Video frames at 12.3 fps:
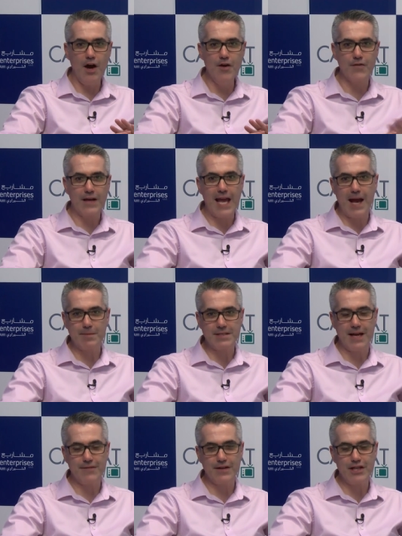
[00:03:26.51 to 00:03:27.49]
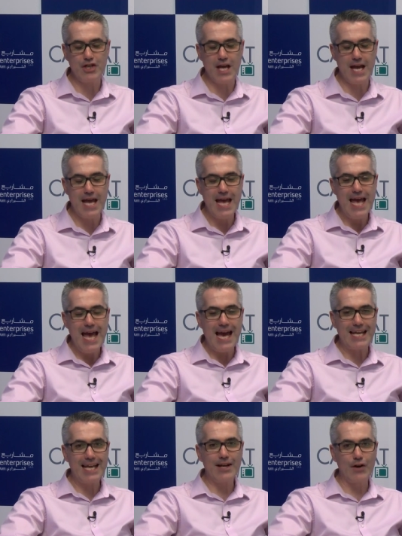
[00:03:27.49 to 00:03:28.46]
over CabSat for this year,
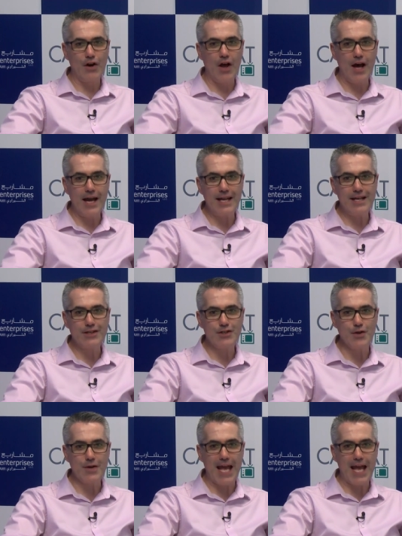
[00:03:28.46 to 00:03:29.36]
uh, get online to